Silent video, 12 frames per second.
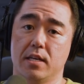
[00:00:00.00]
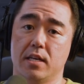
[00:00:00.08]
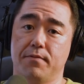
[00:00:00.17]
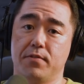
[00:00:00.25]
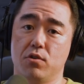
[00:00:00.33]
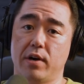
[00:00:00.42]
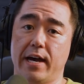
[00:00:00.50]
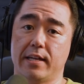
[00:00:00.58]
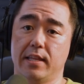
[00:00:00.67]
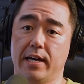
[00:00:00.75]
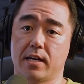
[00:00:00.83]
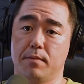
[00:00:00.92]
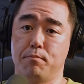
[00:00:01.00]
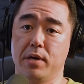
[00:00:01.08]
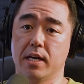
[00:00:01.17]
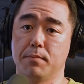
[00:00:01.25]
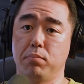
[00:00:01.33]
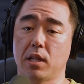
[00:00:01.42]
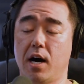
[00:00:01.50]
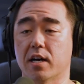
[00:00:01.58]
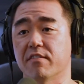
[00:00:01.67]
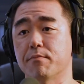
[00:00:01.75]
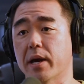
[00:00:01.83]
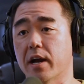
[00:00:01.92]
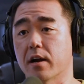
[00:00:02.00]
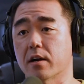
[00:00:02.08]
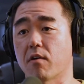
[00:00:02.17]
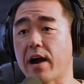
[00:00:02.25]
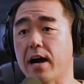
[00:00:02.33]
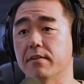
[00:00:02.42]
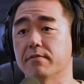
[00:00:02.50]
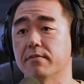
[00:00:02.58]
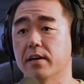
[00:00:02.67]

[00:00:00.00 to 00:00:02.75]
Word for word: If you had like a big block of paragraph